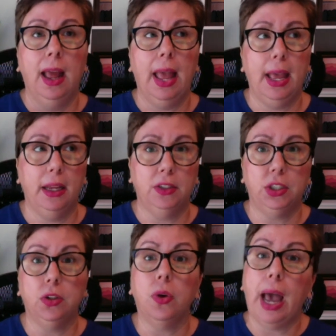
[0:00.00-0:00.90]
And,
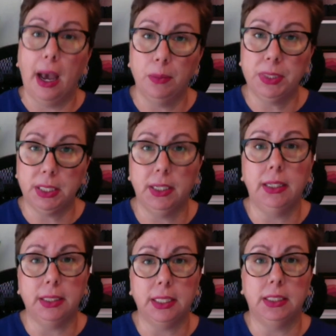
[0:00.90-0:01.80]

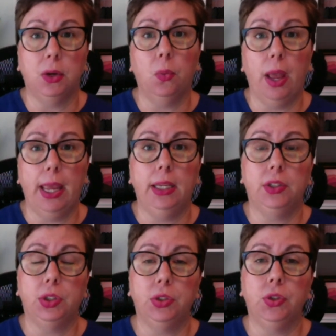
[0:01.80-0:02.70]
abstinence is a way
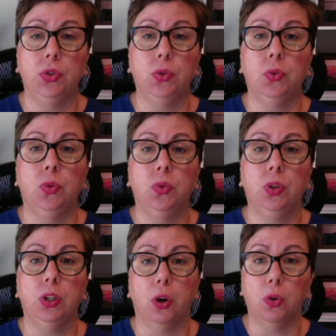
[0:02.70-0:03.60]
to,
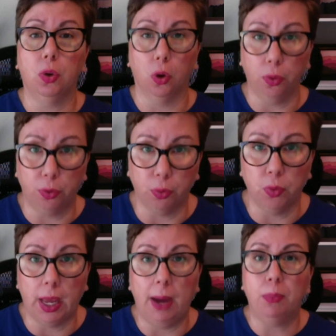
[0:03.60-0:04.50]
go through
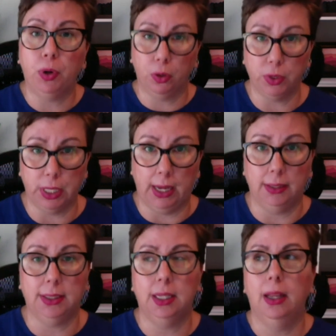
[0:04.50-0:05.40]
that
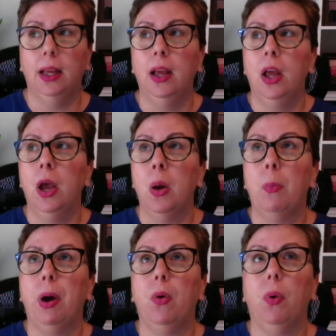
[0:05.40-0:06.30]
process.
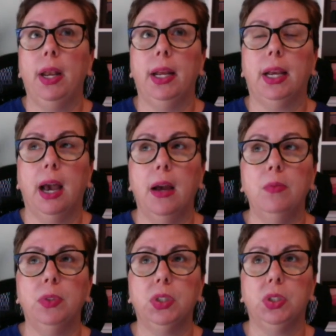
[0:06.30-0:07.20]
But when it
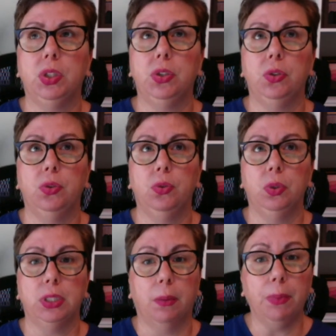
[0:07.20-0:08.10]
comes to
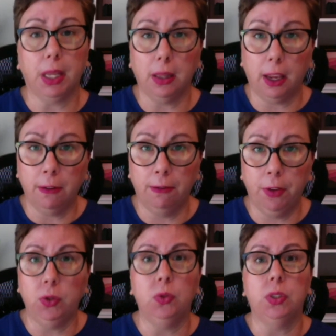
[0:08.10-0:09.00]
something like
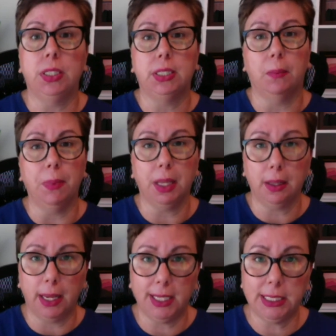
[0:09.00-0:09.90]
food, something
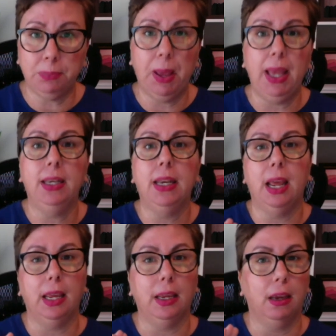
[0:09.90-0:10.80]
like
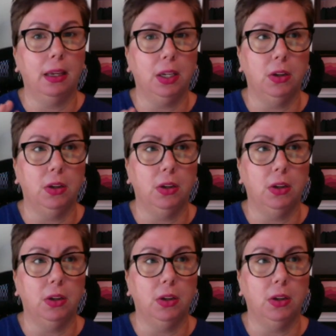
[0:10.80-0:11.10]
spending,